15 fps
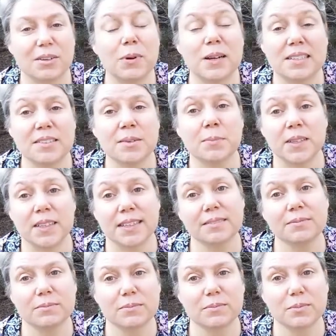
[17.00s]
Quite simply,
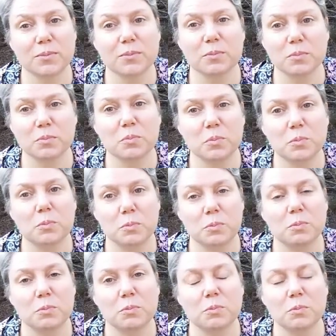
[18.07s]

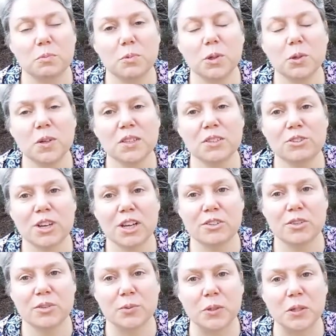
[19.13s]
we're going to
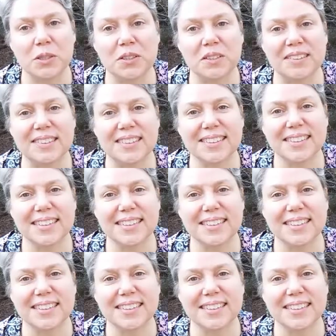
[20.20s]
change the world.